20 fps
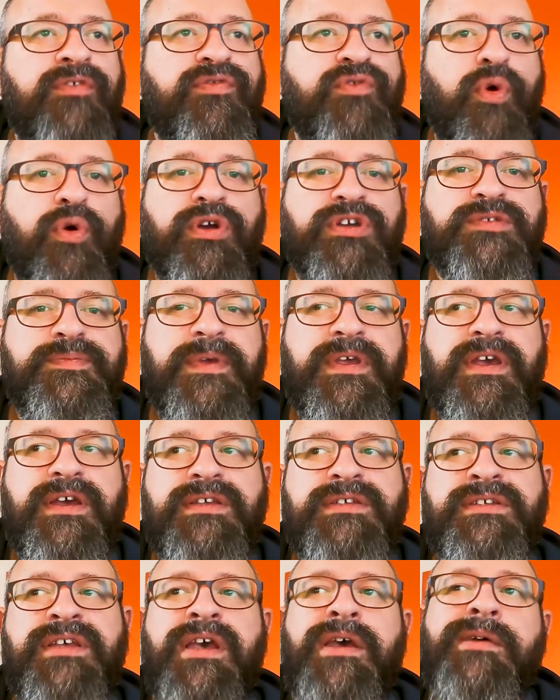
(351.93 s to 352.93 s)
of course,
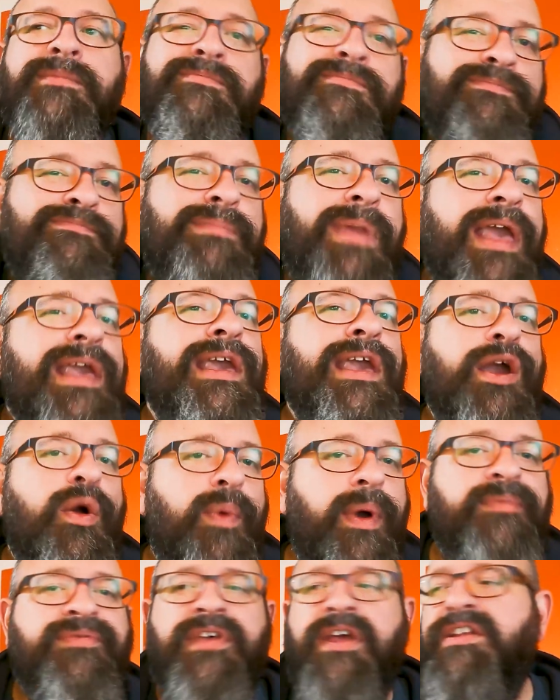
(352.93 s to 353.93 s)
because making
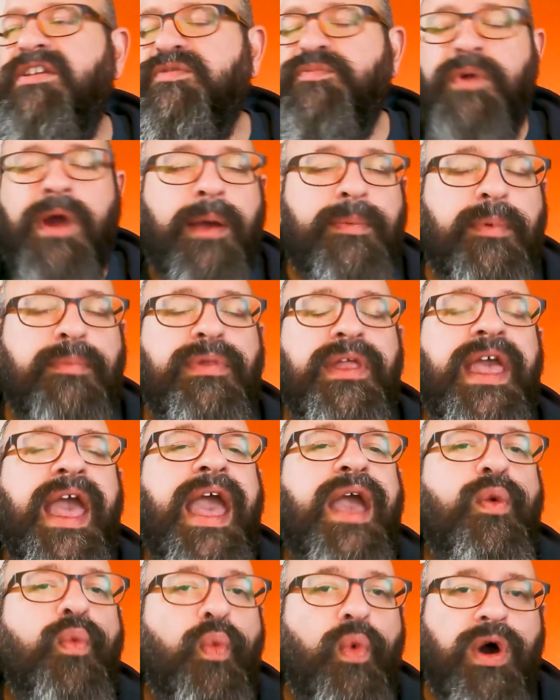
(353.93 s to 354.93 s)
a website is
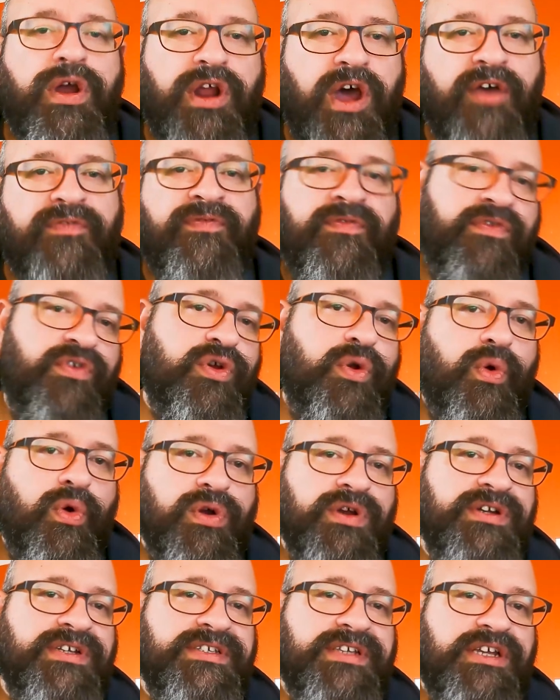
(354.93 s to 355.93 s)
probably a one-off for your
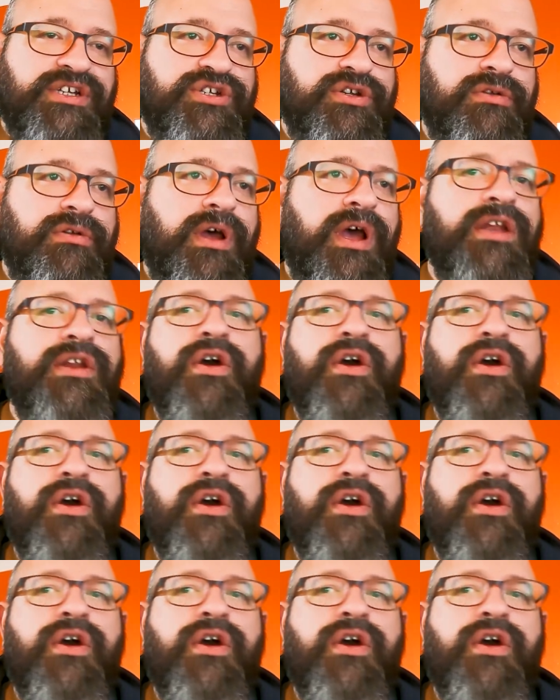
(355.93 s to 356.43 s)
organization.